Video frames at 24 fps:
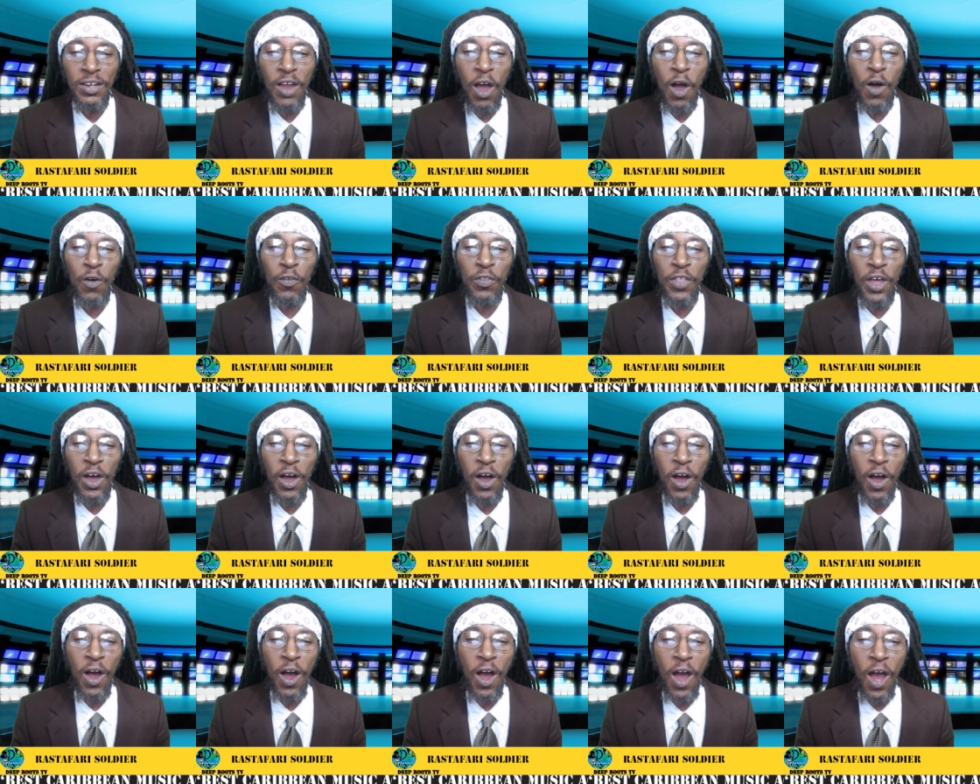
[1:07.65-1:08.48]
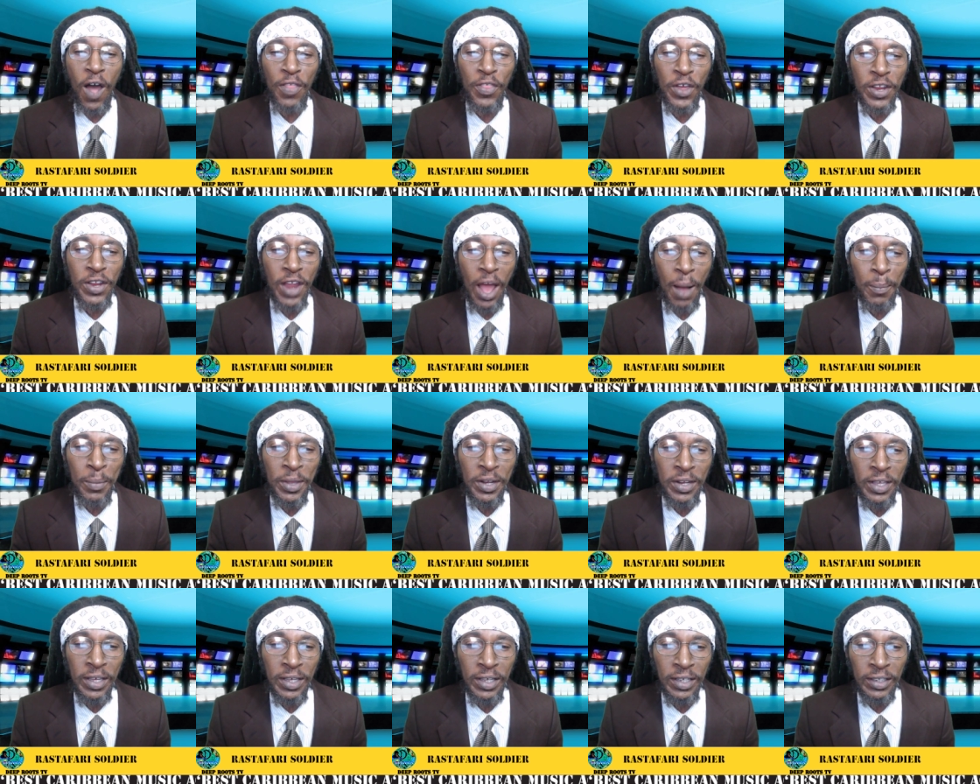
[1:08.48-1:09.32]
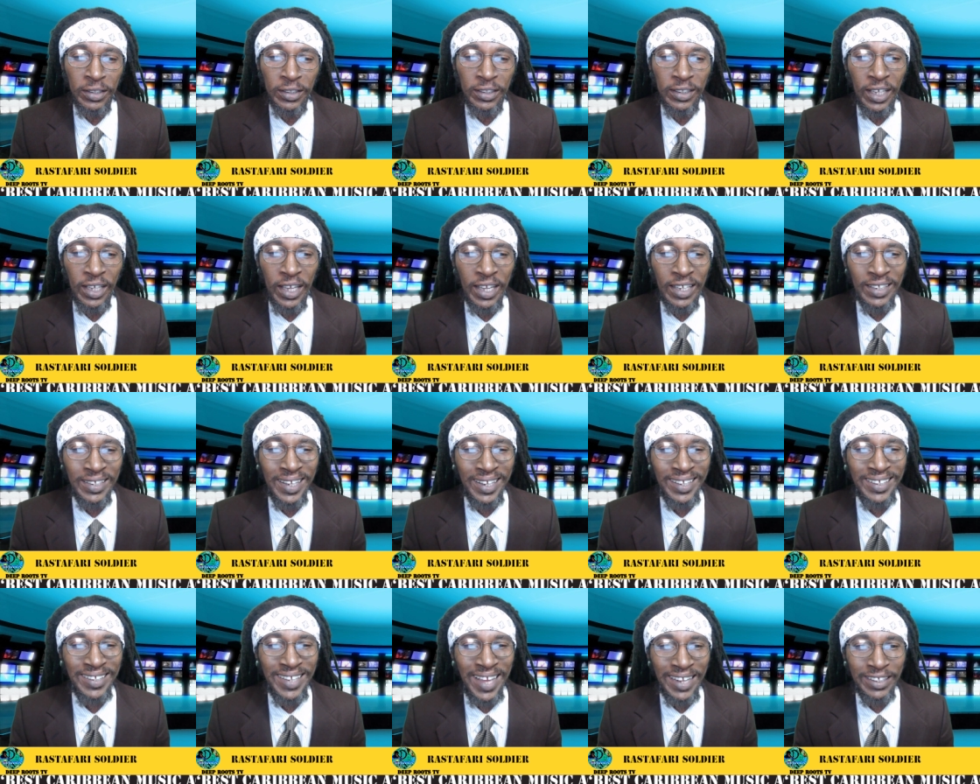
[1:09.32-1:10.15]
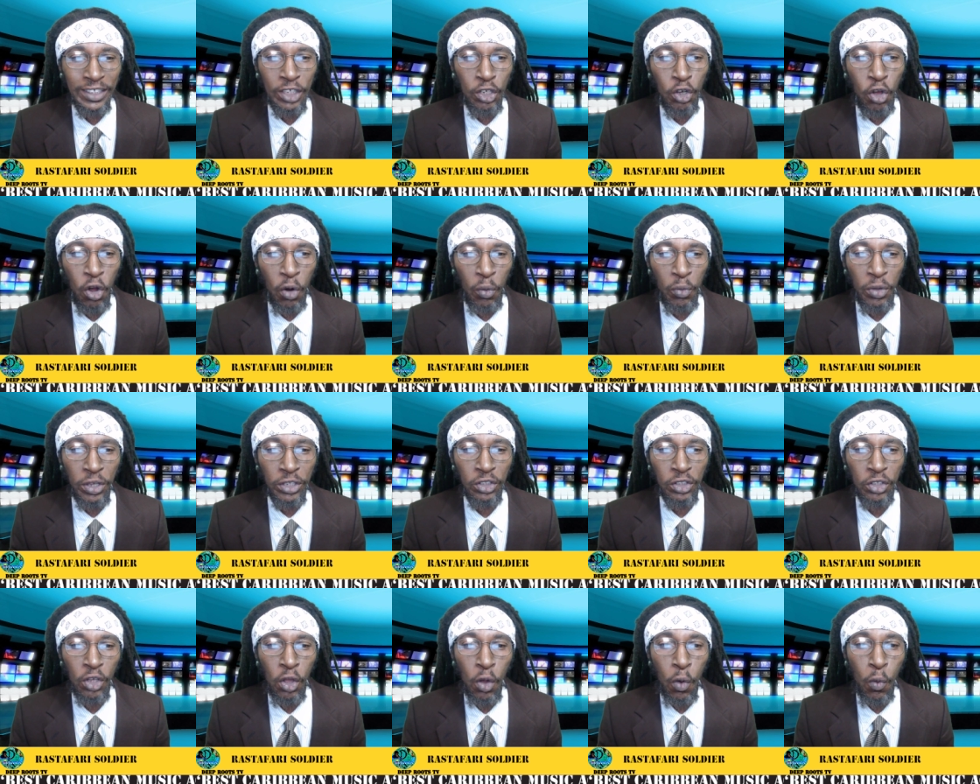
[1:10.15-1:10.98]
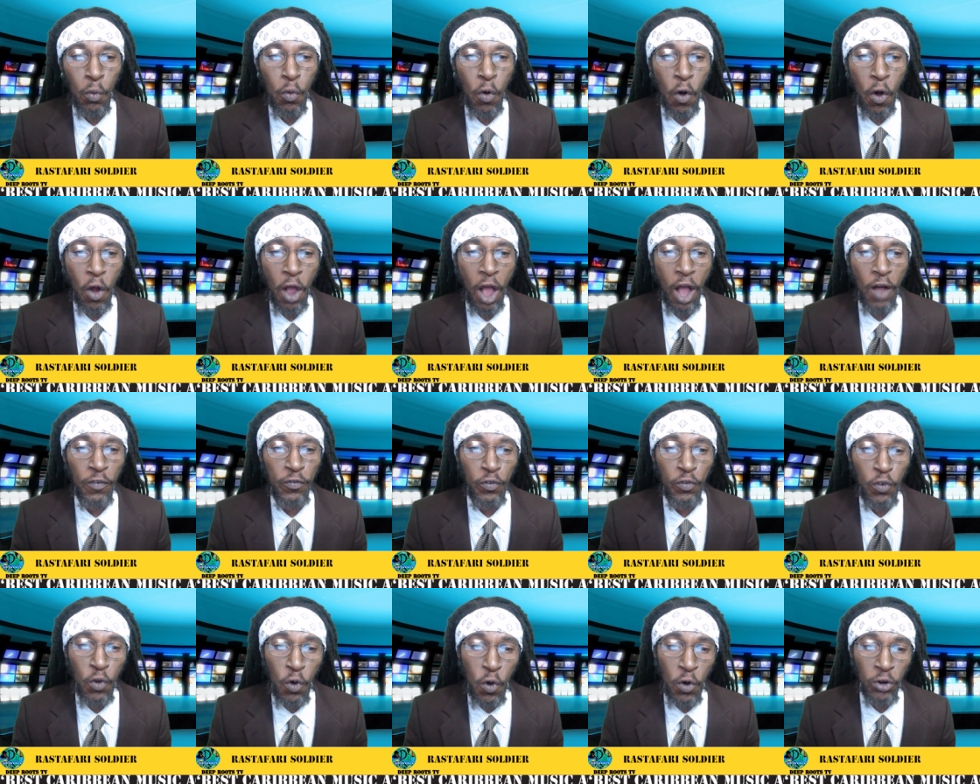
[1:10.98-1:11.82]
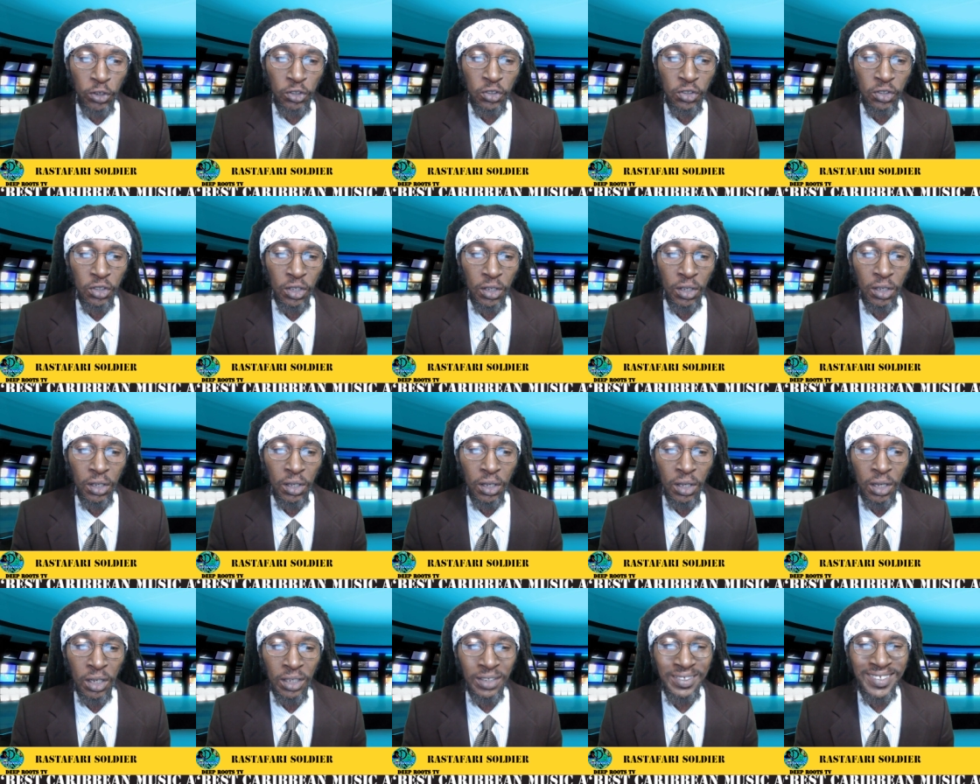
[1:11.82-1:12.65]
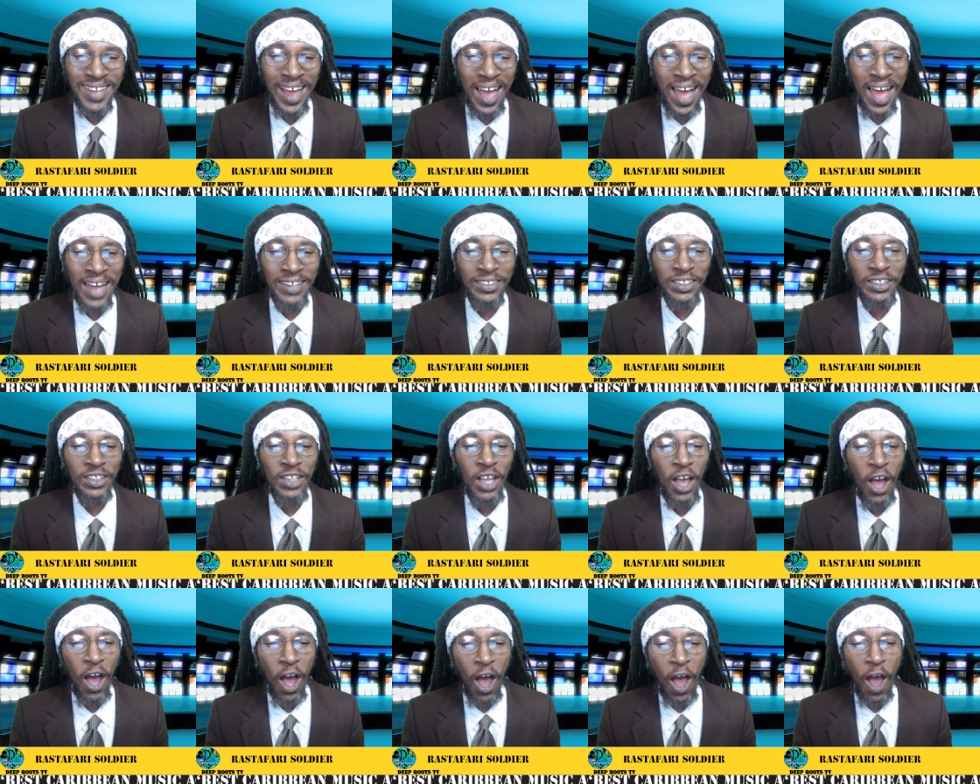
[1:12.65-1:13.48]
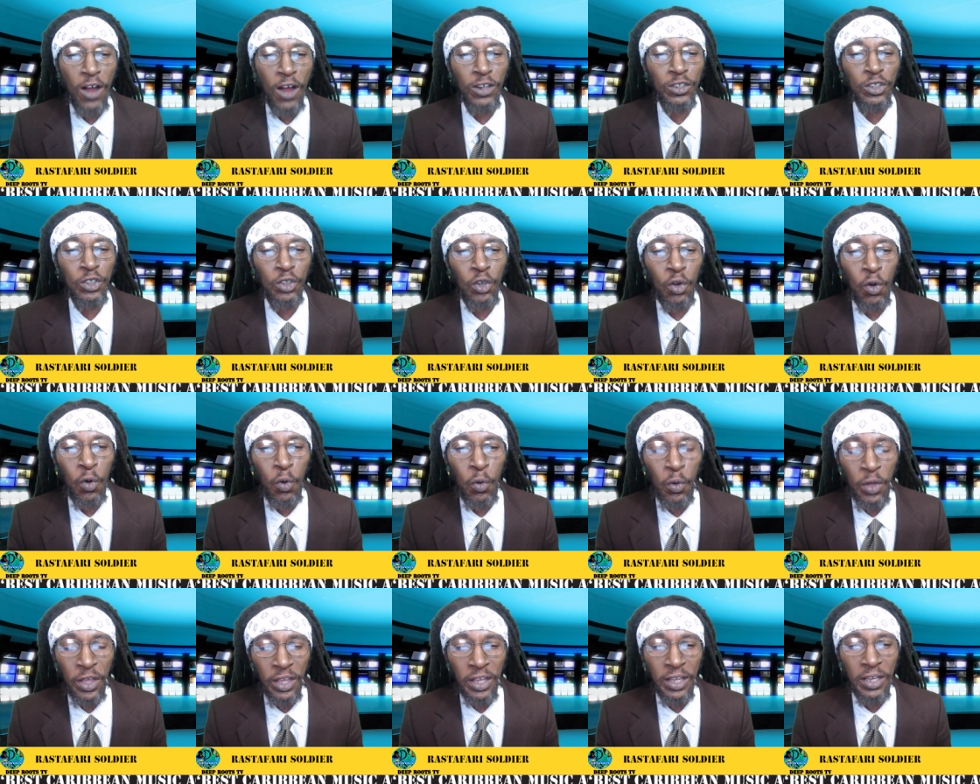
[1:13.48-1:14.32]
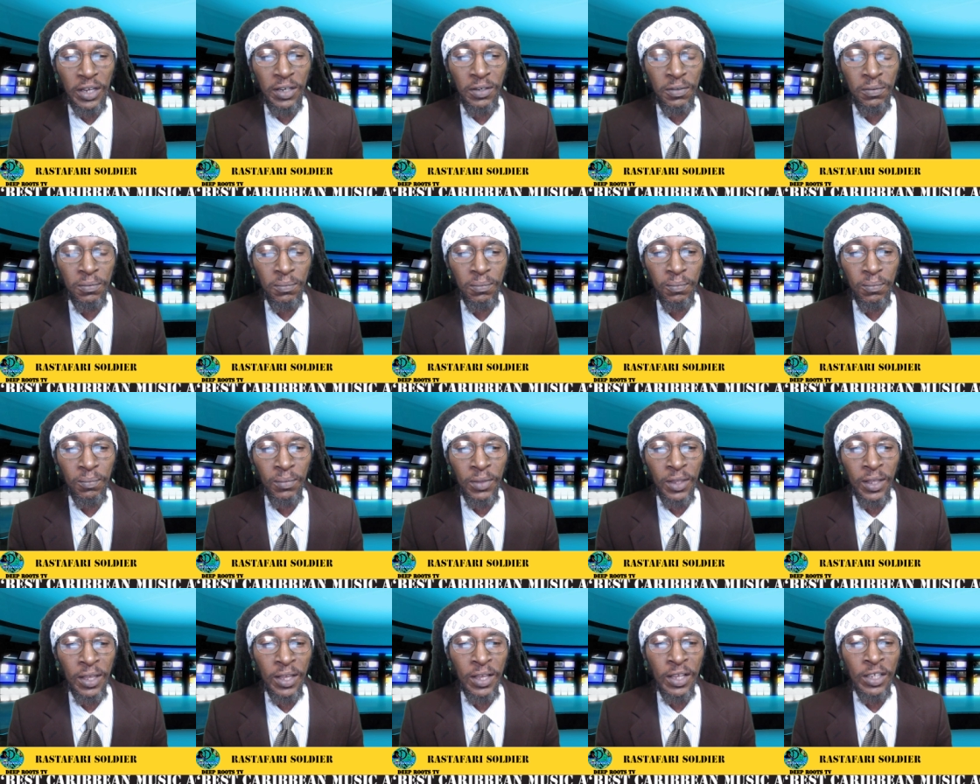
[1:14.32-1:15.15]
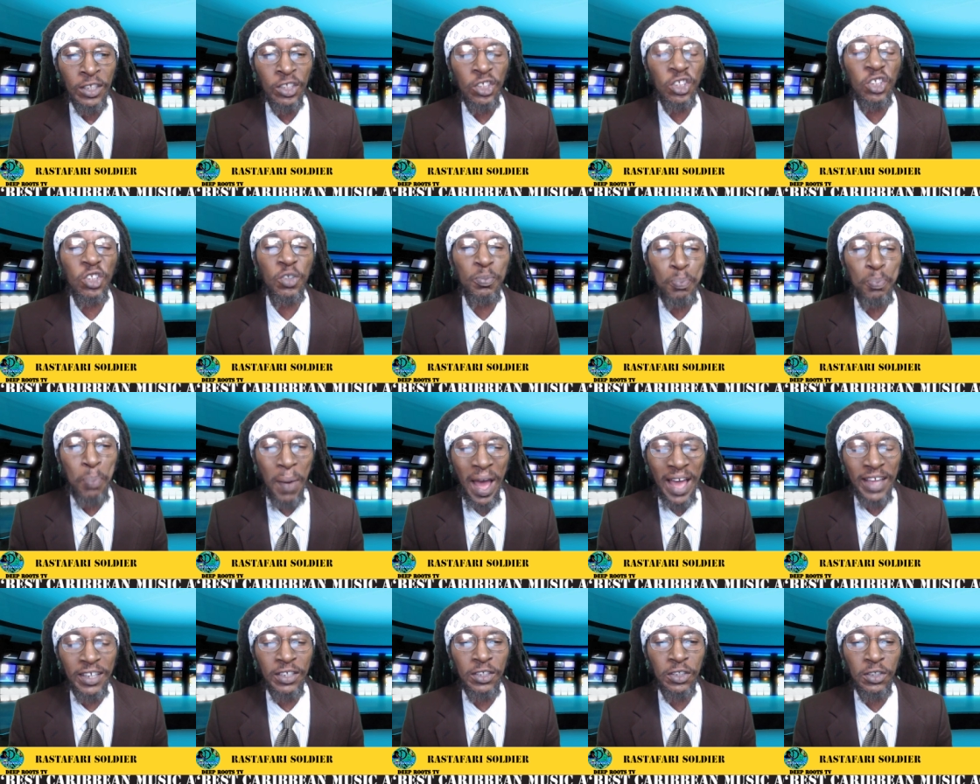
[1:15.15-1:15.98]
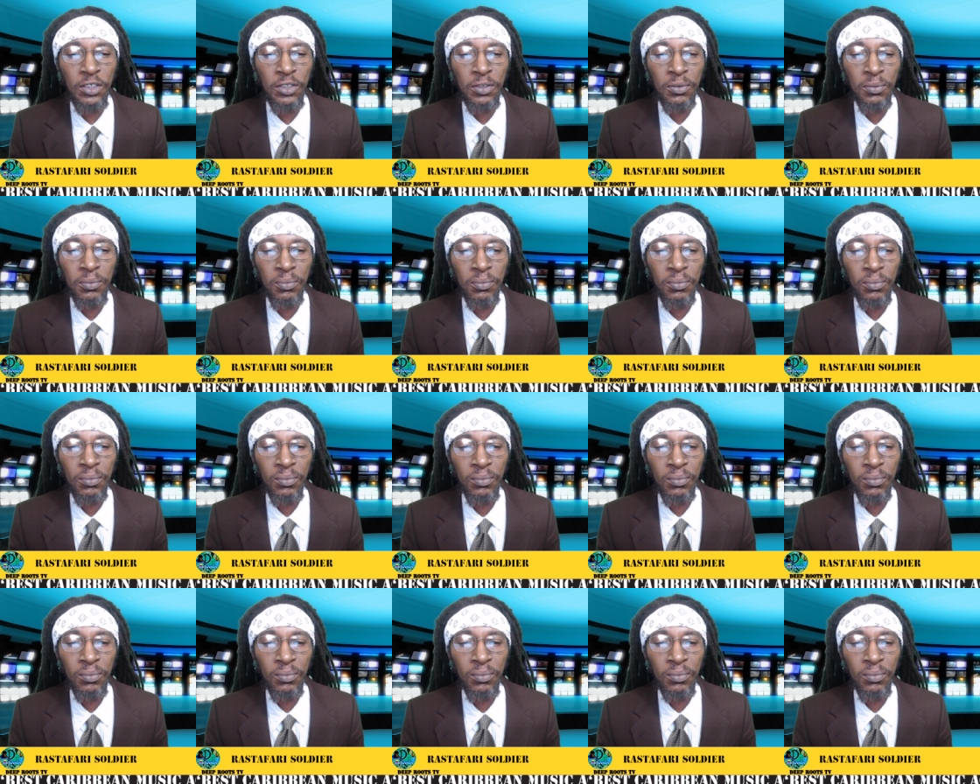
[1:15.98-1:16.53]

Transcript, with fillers: Now, the other nominees in the categories were, of course, Dance Hall's Queen Spice